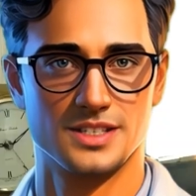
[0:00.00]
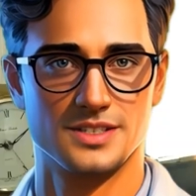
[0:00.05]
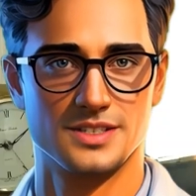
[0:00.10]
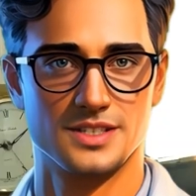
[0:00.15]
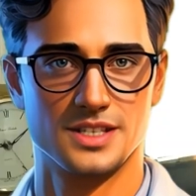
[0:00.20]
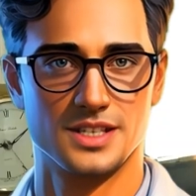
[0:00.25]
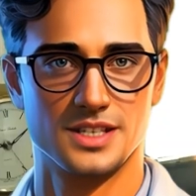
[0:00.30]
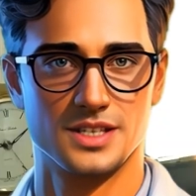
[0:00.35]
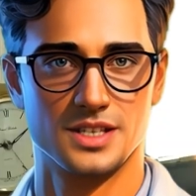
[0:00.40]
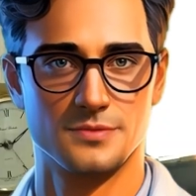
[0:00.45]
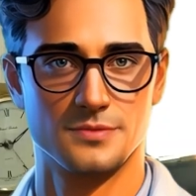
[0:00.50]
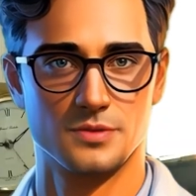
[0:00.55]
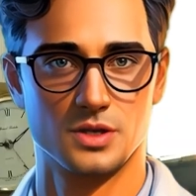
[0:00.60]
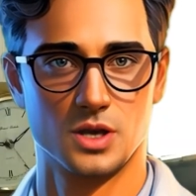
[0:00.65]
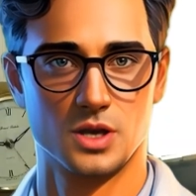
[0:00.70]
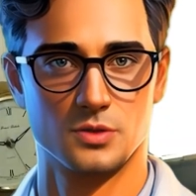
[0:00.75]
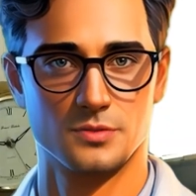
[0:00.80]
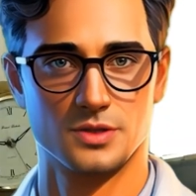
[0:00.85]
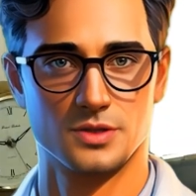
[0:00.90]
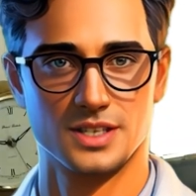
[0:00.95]
as sixty
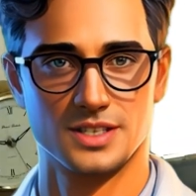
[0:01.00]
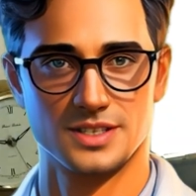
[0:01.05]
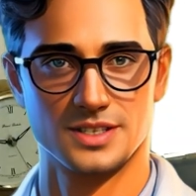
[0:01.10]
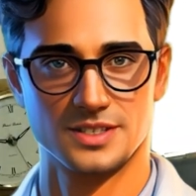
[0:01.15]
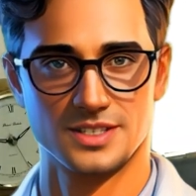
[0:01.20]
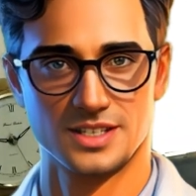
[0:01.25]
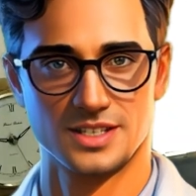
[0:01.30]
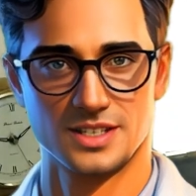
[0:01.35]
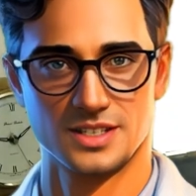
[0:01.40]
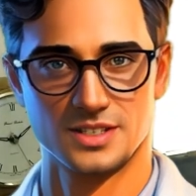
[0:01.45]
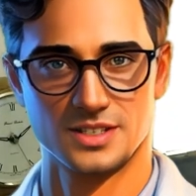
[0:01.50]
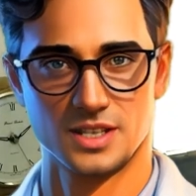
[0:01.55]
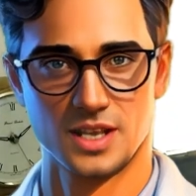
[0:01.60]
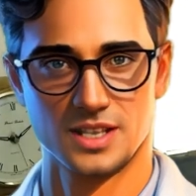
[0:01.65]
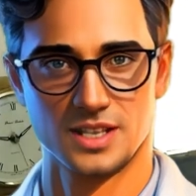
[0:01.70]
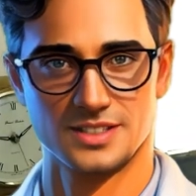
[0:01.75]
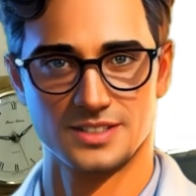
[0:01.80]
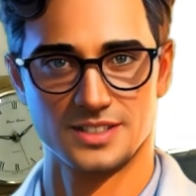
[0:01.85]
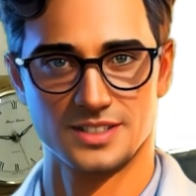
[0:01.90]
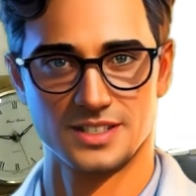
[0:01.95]
bulbs, each
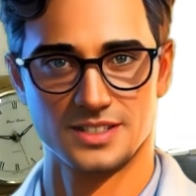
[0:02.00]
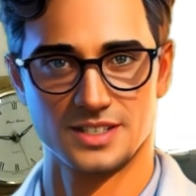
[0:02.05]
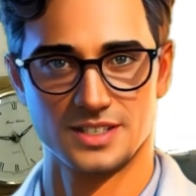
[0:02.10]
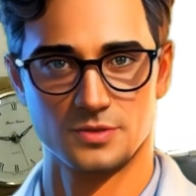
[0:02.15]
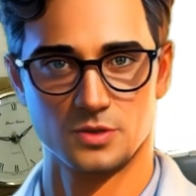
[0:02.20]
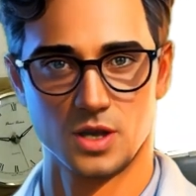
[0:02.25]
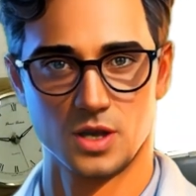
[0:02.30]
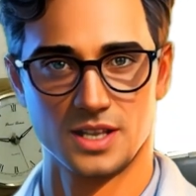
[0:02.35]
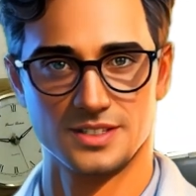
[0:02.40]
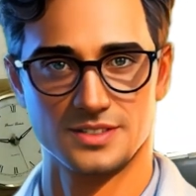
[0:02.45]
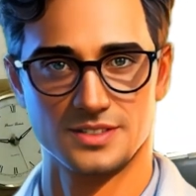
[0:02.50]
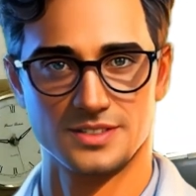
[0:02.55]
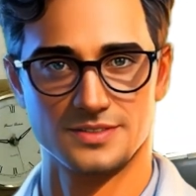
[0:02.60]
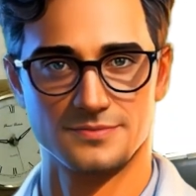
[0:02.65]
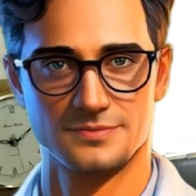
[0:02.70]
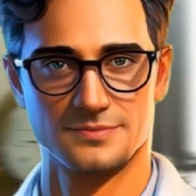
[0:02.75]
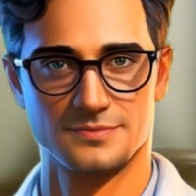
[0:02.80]
at sixty watts.